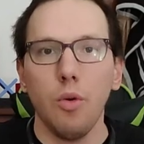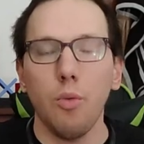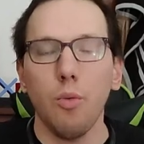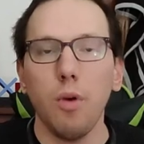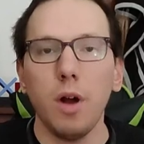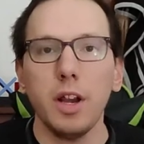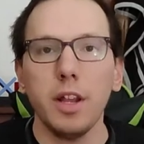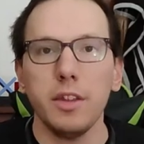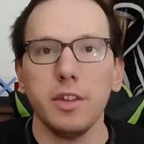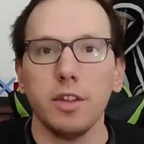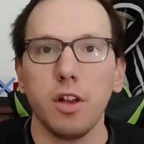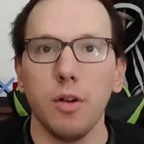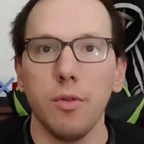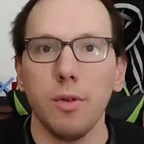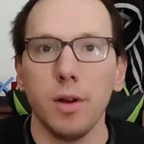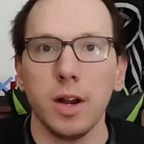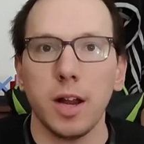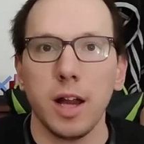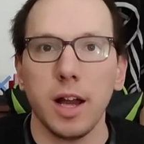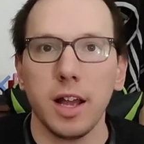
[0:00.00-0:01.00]
What is
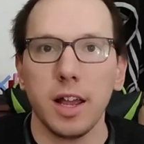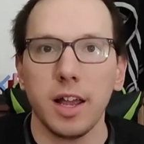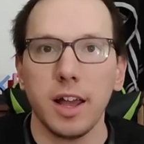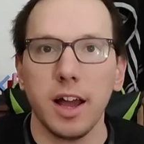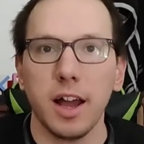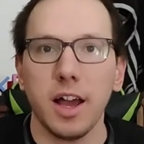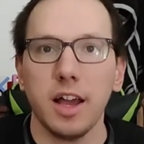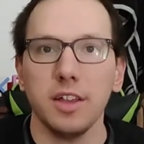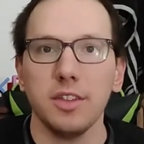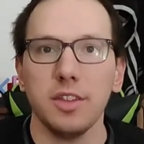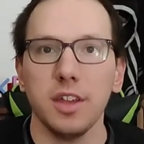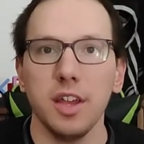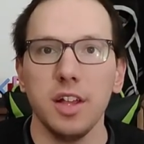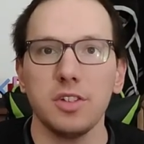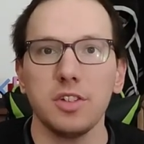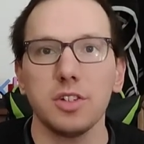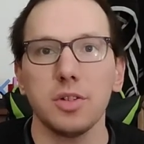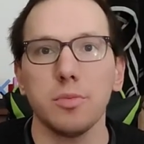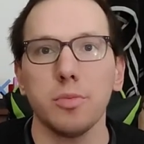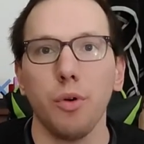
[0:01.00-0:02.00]
going on guys?
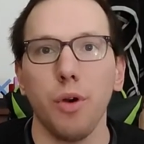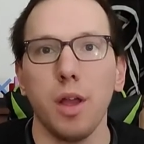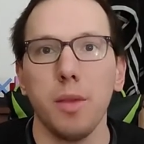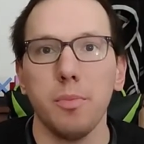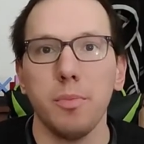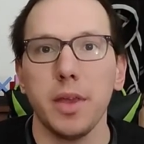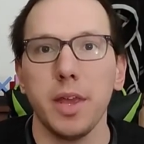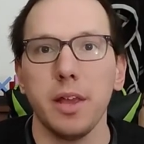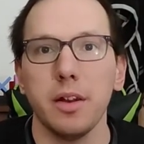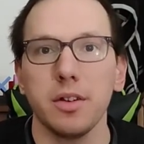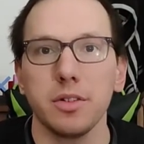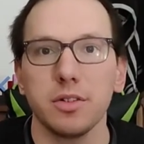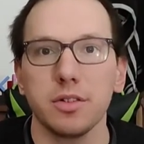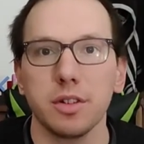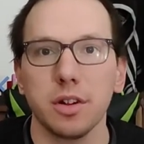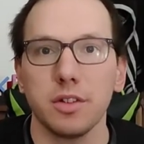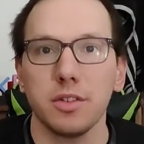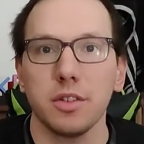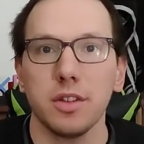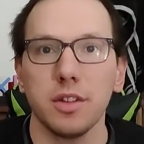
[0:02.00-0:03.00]
It's your boy Peter
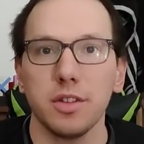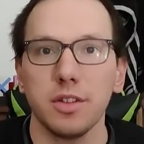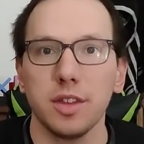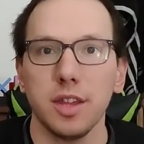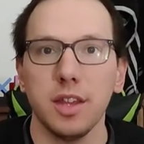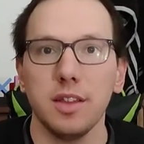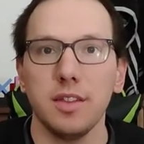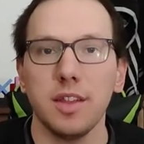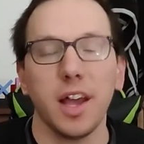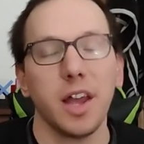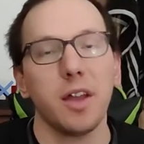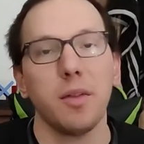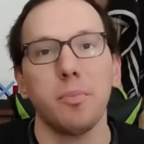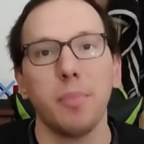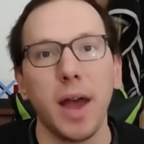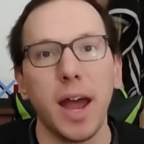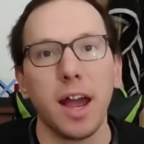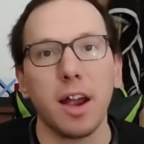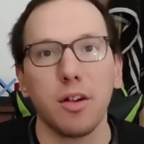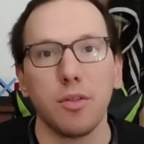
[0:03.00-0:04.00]
Starzynski Tech
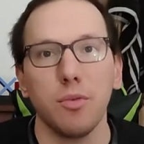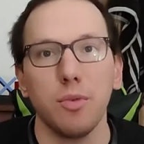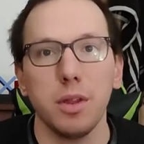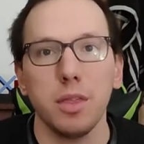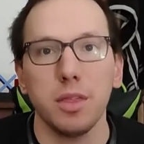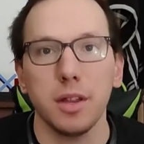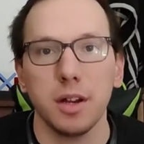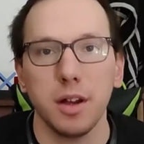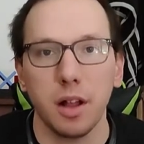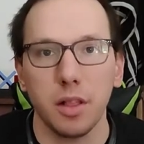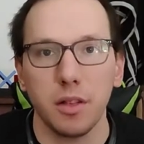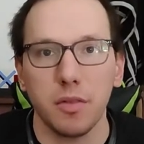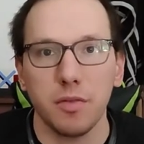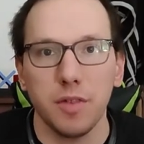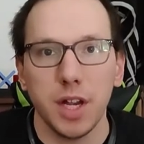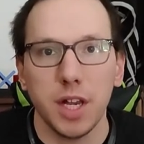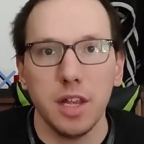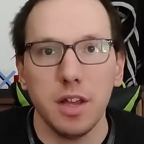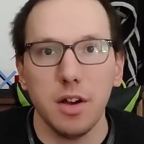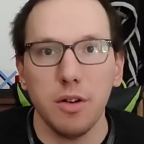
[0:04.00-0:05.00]
back with another
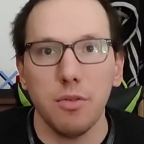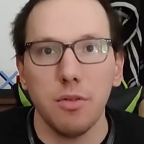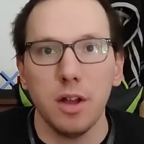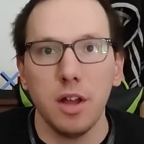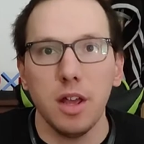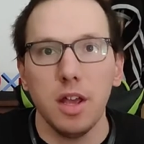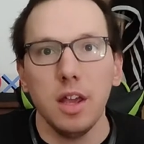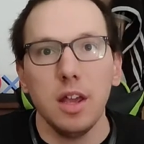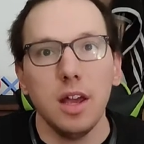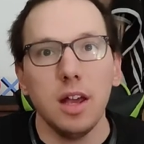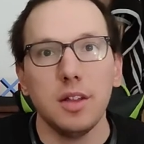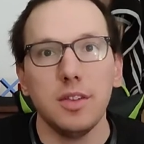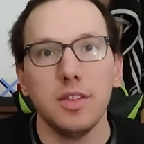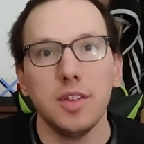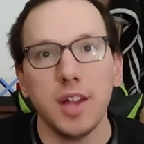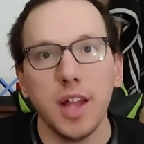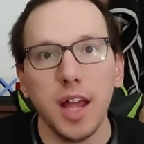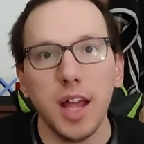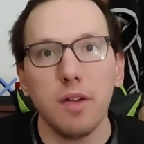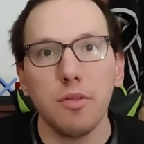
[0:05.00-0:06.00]
video and
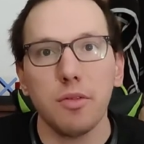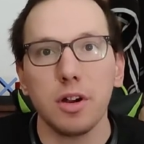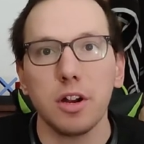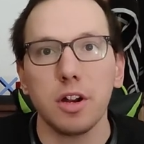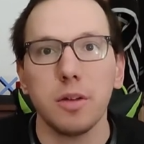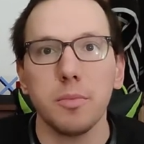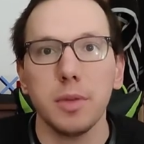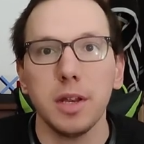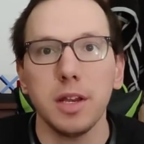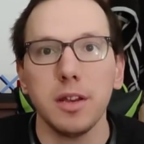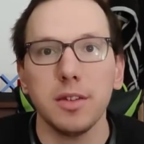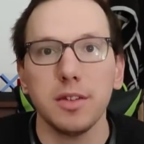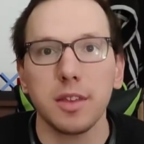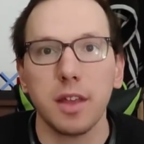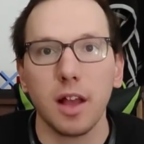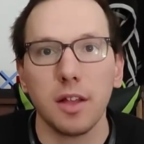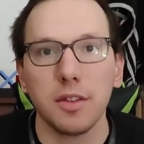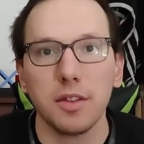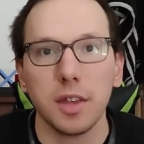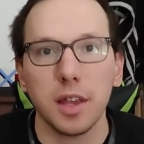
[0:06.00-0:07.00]
today we're going to be
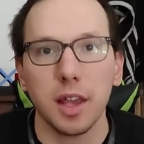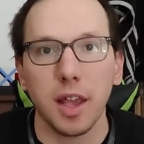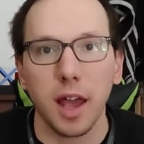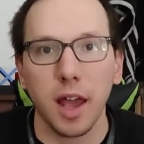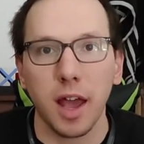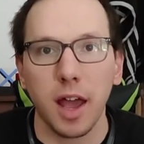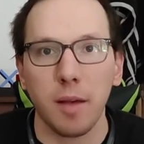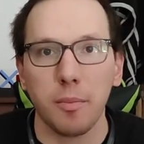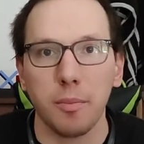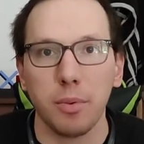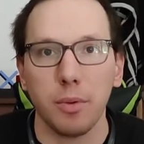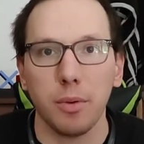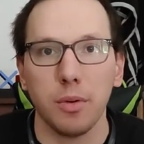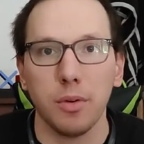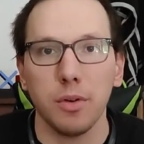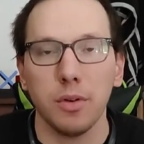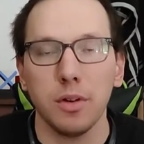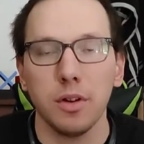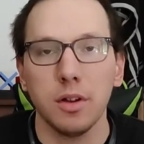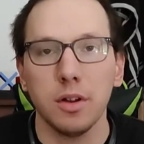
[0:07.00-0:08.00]
discussing
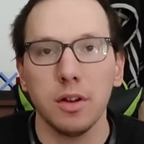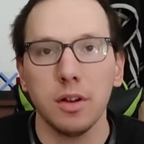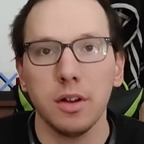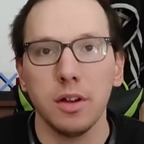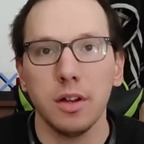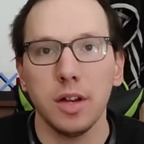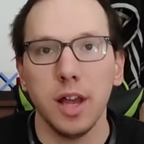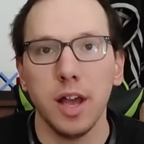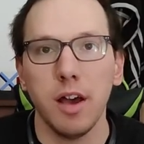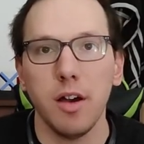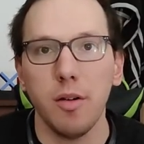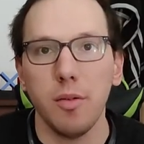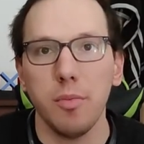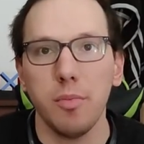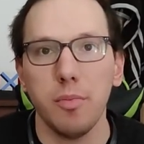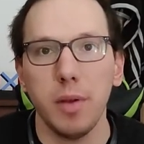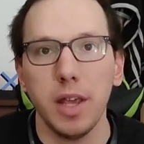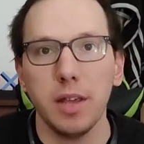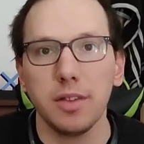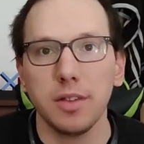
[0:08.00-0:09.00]
Apple. Now
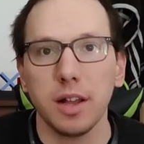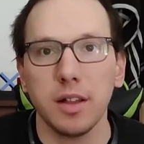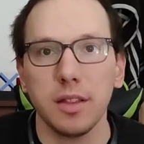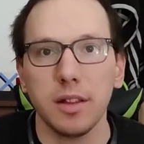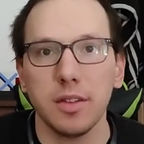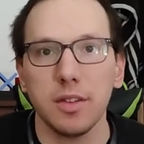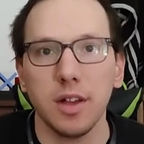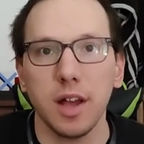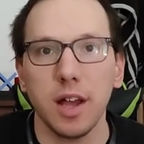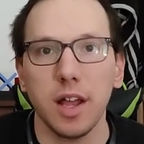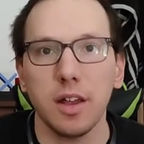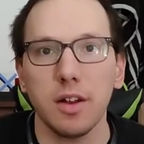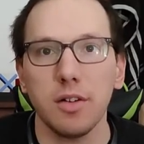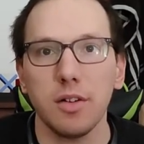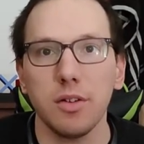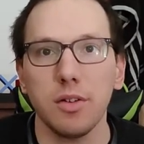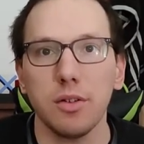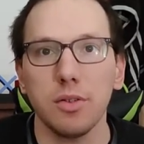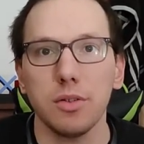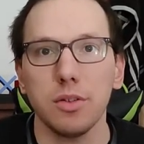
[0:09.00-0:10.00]
based on the
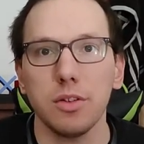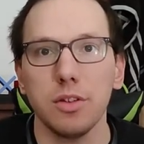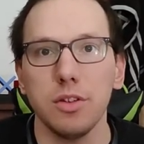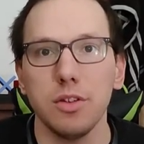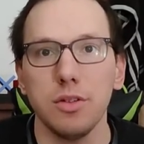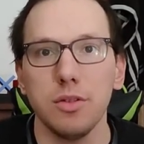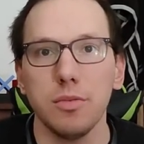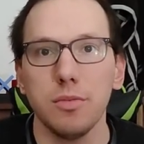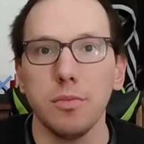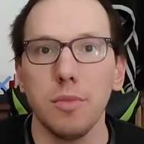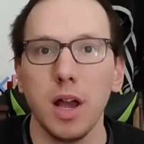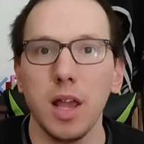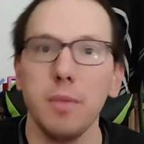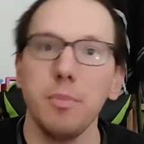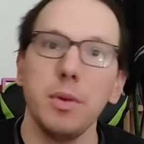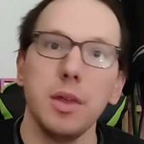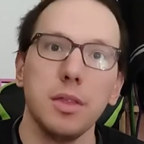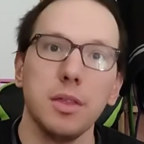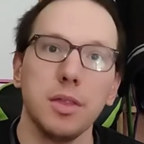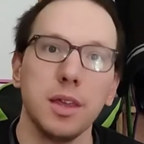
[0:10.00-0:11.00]
title you
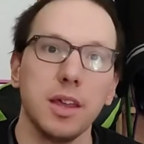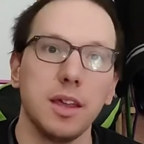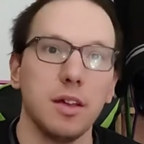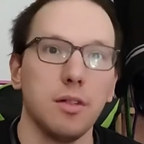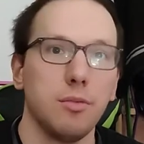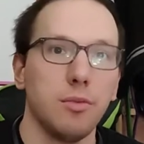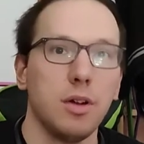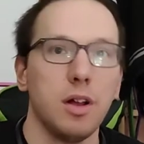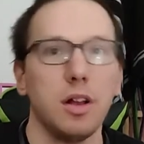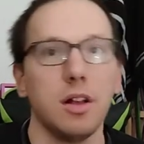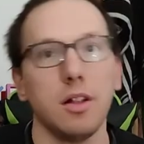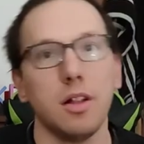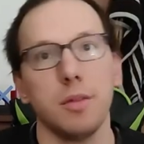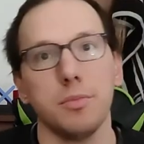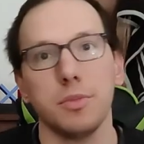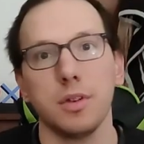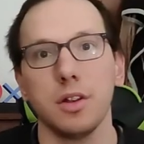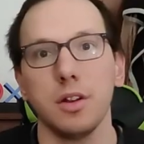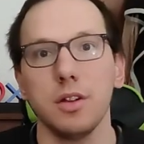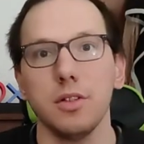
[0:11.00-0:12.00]
might be thinking well
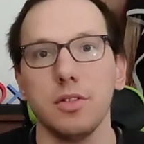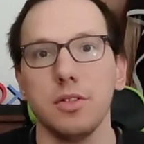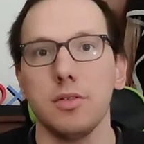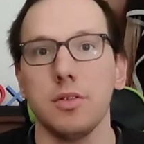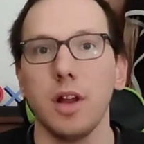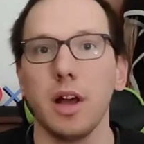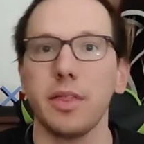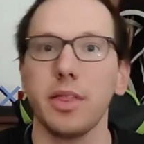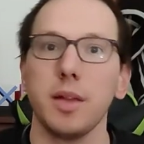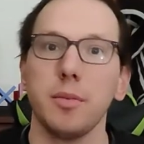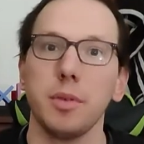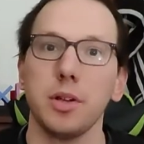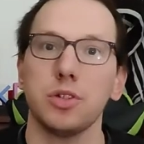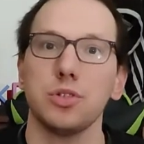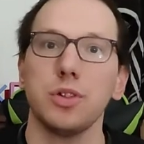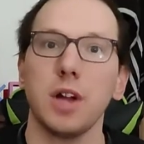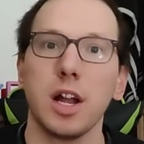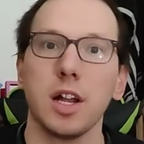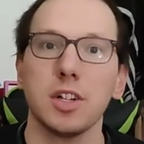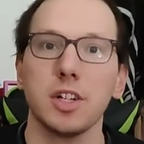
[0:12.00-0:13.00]
I'm going to do nothing but
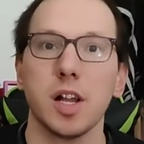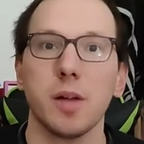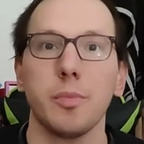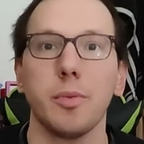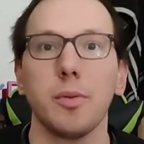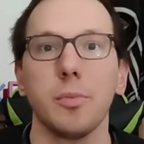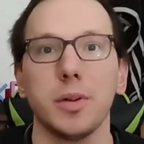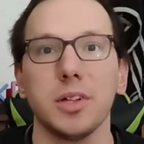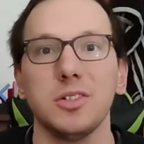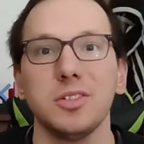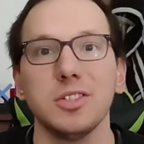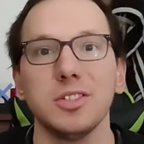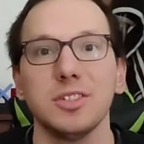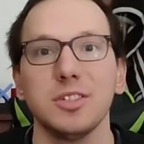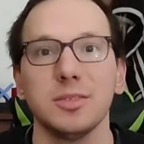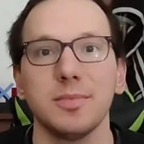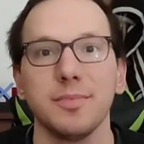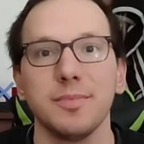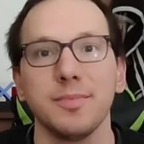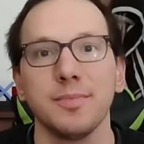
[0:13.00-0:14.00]
trash Apple but just